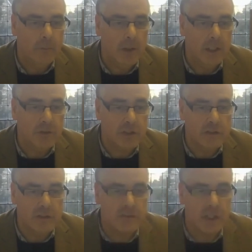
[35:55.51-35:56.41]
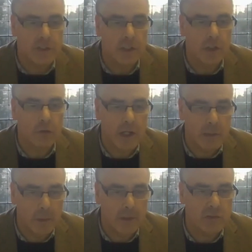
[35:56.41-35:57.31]
in addition to such
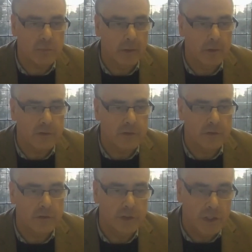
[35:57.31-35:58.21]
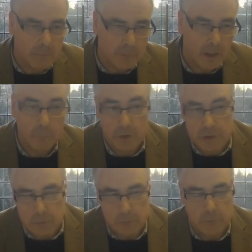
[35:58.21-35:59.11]
incredible experiences as Jemna, which
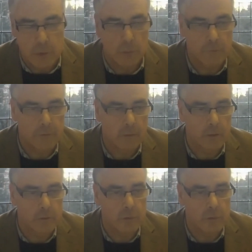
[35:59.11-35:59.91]
you were referring to,